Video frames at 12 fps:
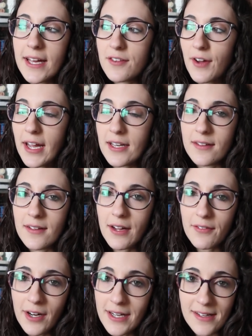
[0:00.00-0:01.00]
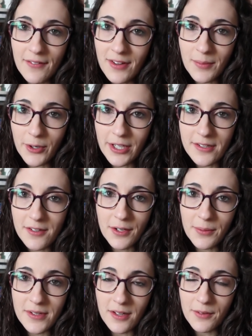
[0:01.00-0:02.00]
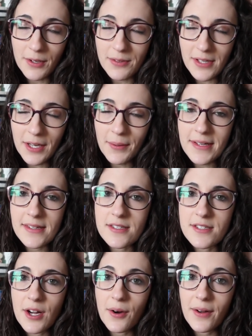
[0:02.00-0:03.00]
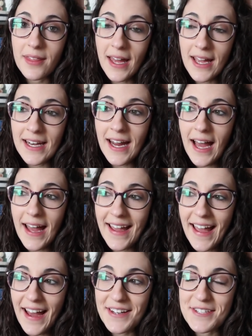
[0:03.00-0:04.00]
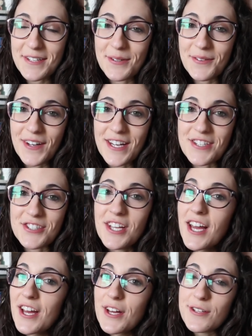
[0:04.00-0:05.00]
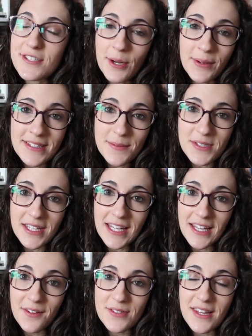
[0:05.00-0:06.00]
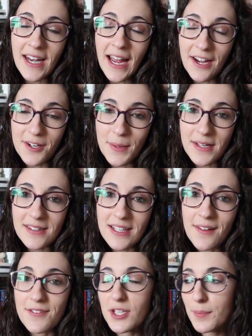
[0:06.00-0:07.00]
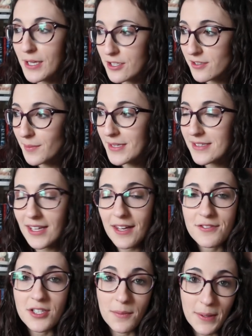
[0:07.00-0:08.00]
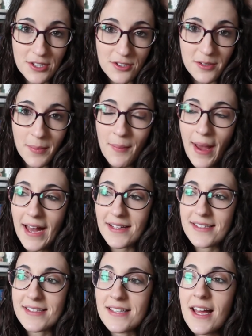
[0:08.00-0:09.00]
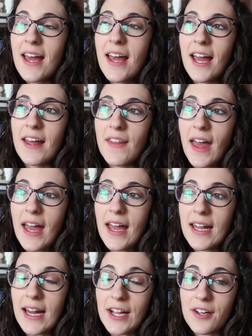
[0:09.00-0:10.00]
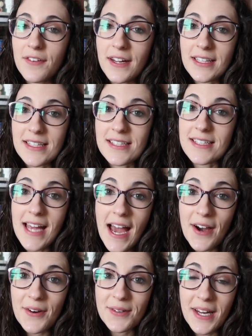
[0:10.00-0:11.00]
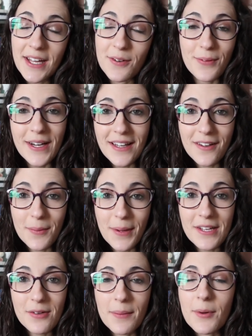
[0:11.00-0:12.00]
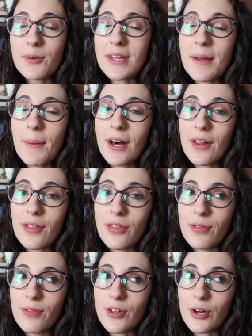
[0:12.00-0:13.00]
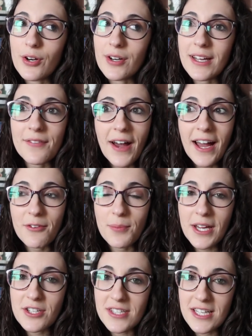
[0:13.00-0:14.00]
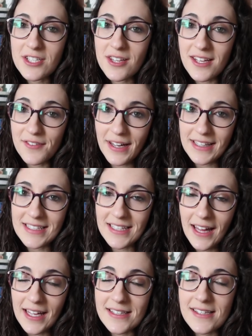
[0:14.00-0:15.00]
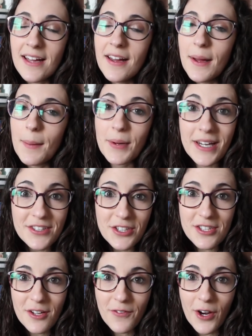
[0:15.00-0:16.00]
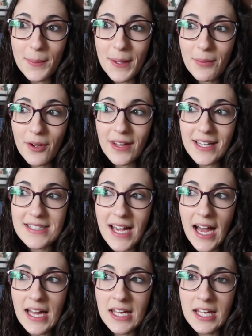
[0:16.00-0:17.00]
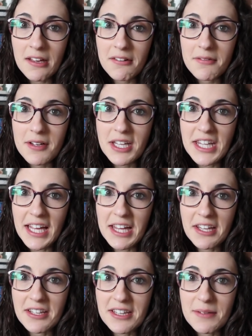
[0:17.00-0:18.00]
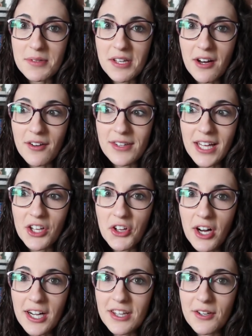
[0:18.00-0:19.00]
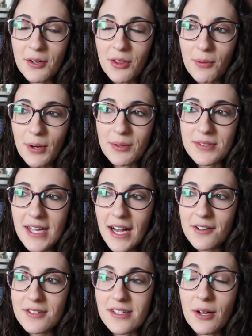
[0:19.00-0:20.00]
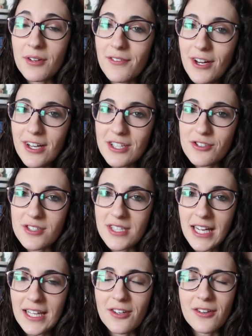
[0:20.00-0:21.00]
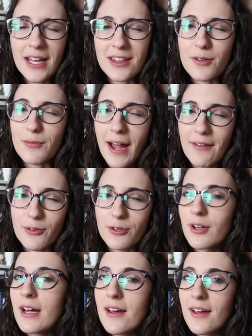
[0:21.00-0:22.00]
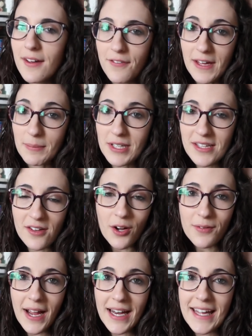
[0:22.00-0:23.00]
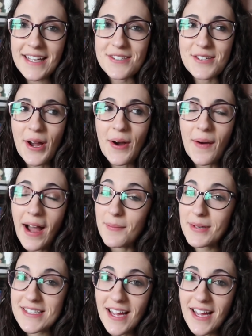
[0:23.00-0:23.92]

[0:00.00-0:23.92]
it's fine. I run at 7 in the morning, so no one's on the roads anyways. So then I had to finish sewing some sleeves, and then I ironed my sleeves, took pictures of my sleeves, took pictures of my masks, and then I could finally sit down and read a little bit. So I'm only about 35 pages into These Violent Delights, but it's good so far. People are, like, dying and, like, killing themselves, like, clawing their own throats out, so it's very interesting, and they're, like, the rival families already, so I'm